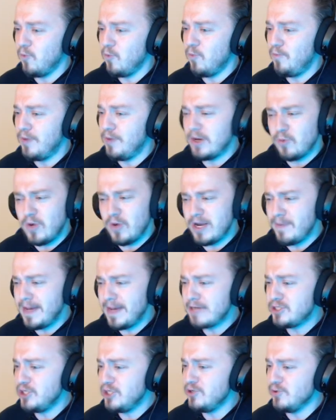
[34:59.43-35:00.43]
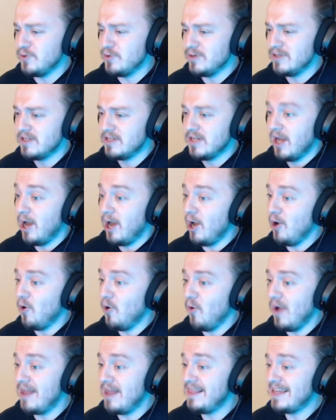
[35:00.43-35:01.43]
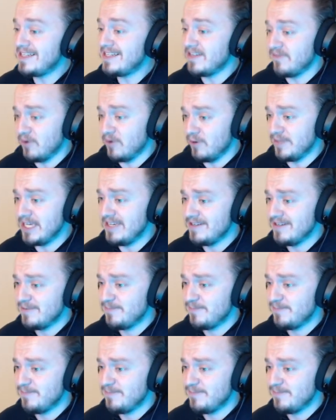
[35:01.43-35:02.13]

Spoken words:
But what about you? Oh, a letter for me.